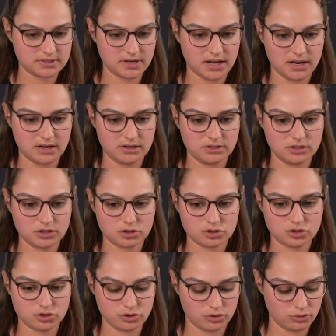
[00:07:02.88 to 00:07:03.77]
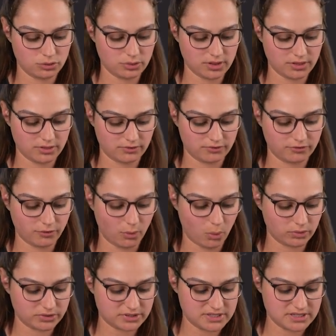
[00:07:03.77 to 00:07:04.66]
10 to the
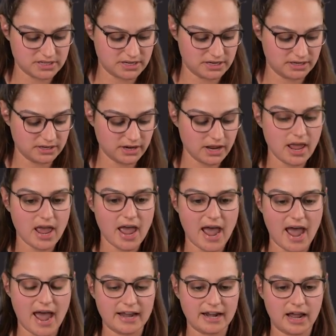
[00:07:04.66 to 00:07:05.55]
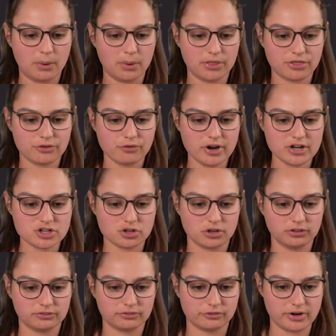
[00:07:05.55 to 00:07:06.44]
14, and our
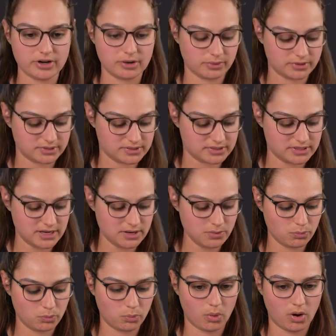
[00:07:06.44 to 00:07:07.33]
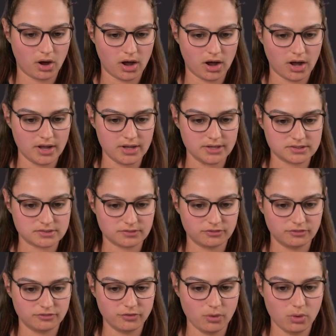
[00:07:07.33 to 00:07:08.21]
threshold frequency was
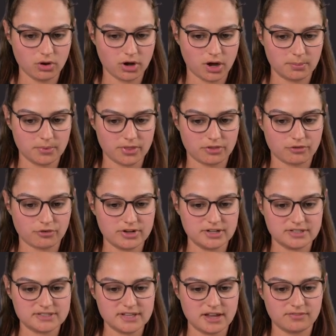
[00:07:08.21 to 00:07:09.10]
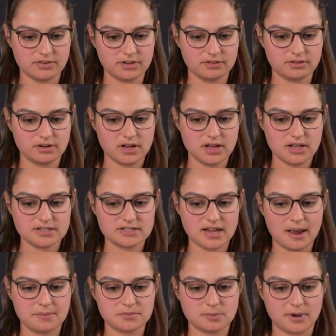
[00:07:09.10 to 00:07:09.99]
4,37
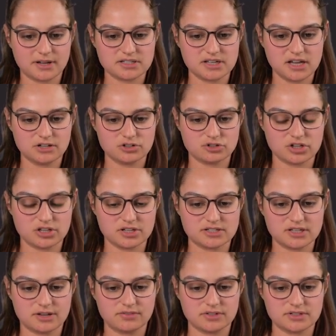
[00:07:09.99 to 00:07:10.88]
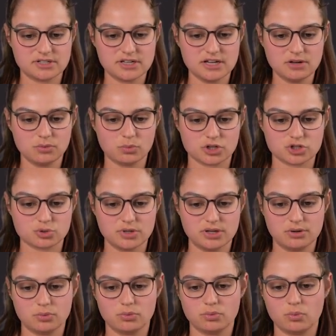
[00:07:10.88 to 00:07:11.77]
times by 10 to the 17,
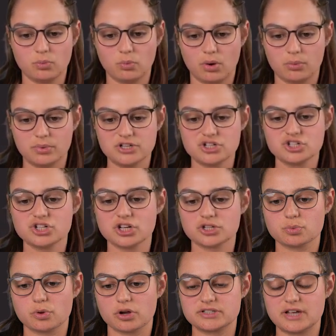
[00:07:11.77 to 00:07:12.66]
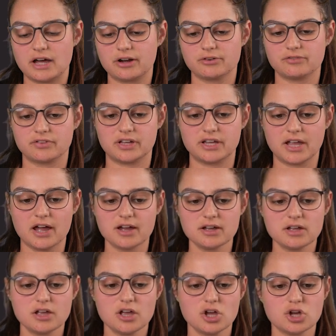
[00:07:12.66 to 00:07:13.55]
what we just worked out over
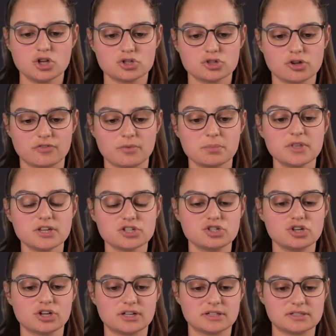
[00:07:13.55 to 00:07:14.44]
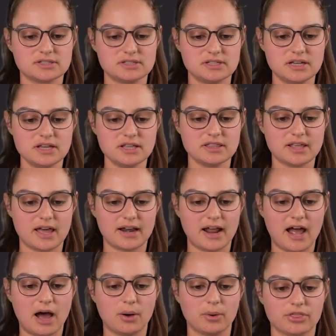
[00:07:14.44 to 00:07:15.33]
here. So from this you can see
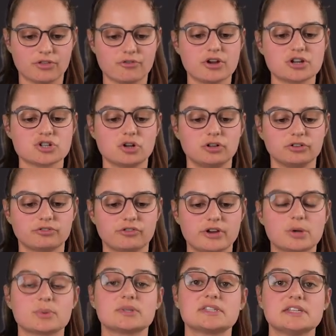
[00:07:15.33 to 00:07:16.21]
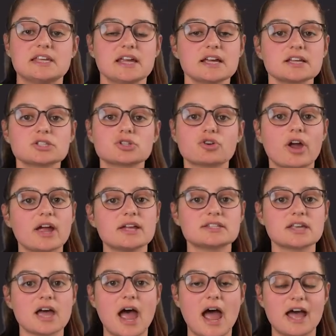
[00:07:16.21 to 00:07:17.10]
that our threshold frequency is
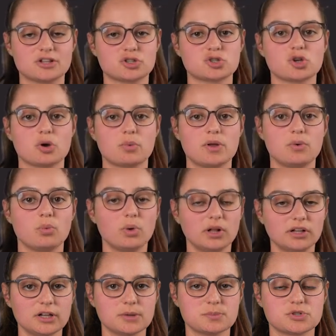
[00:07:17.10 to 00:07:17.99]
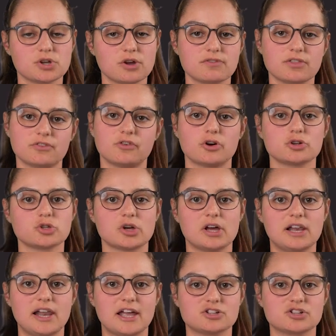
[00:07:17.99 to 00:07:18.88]
greater, and so we will observe the
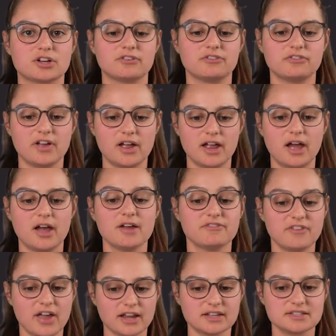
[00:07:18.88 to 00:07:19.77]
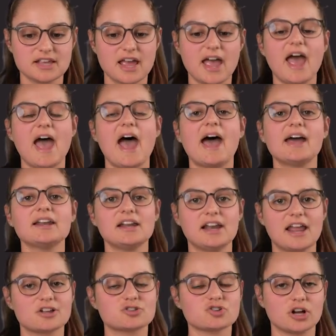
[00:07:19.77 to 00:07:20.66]
photoelectric effect and
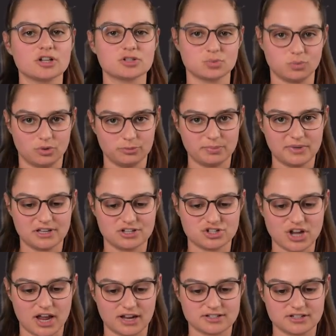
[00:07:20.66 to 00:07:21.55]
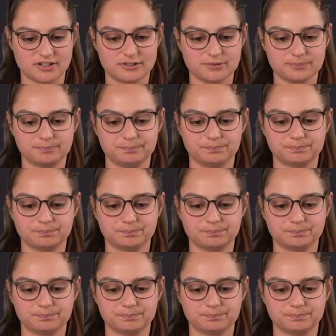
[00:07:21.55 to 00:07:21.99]
electrons will be ejected.